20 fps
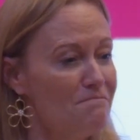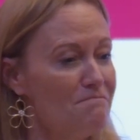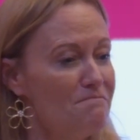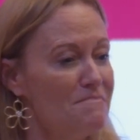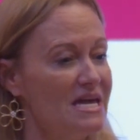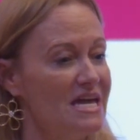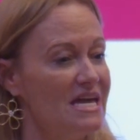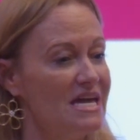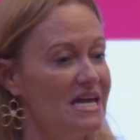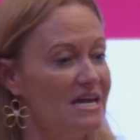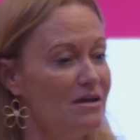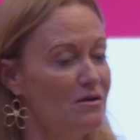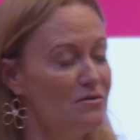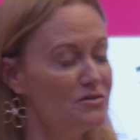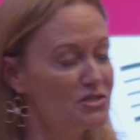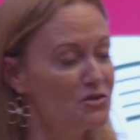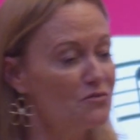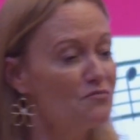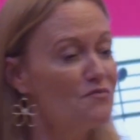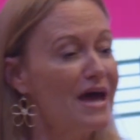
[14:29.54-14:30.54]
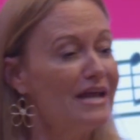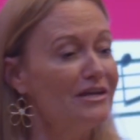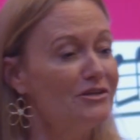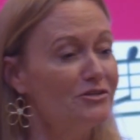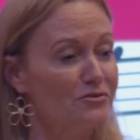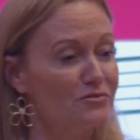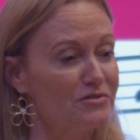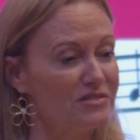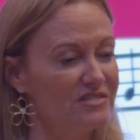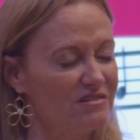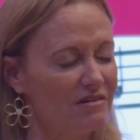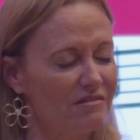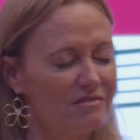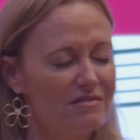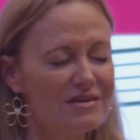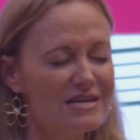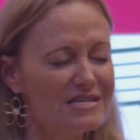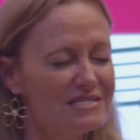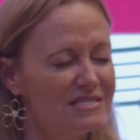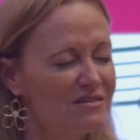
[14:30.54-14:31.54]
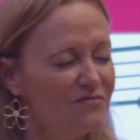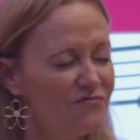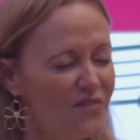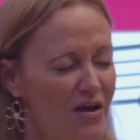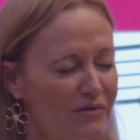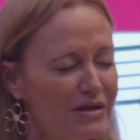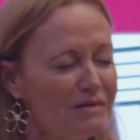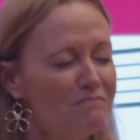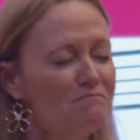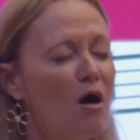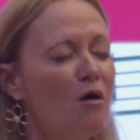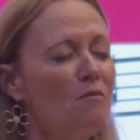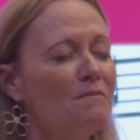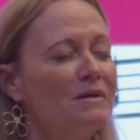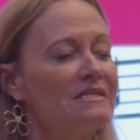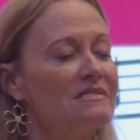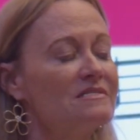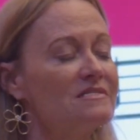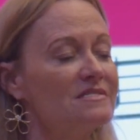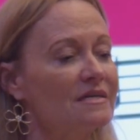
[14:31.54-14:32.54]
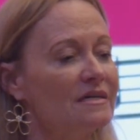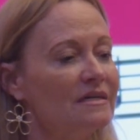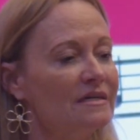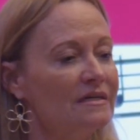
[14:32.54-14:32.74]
Me who surrenders to this very moment,